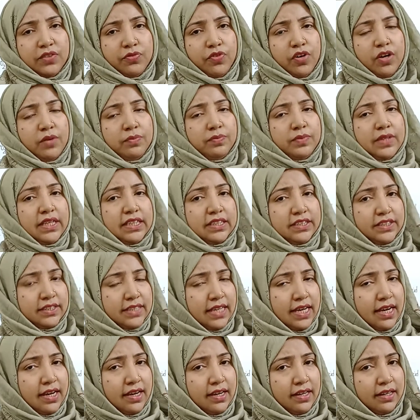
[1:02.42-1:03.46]
from the
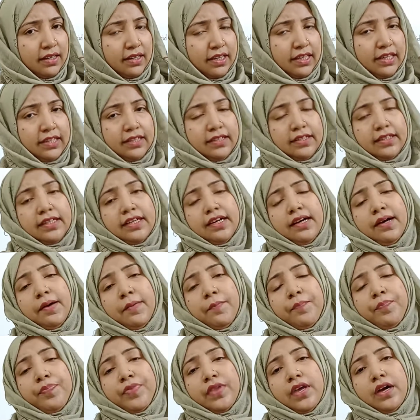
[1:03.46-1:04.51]
sun in
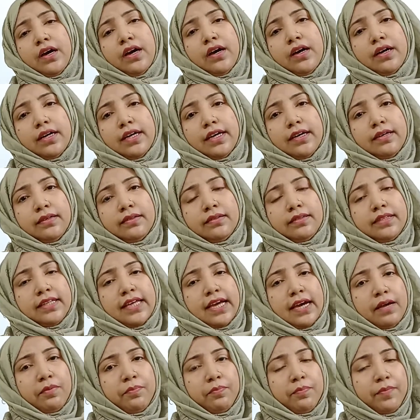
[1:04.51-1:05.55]

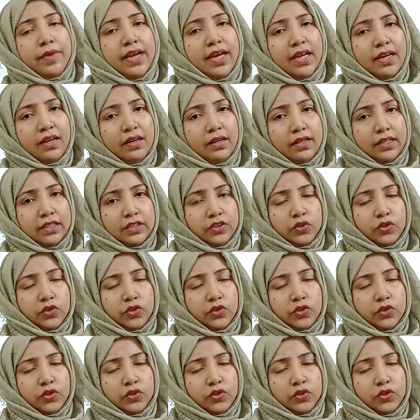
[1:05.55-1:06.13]
their main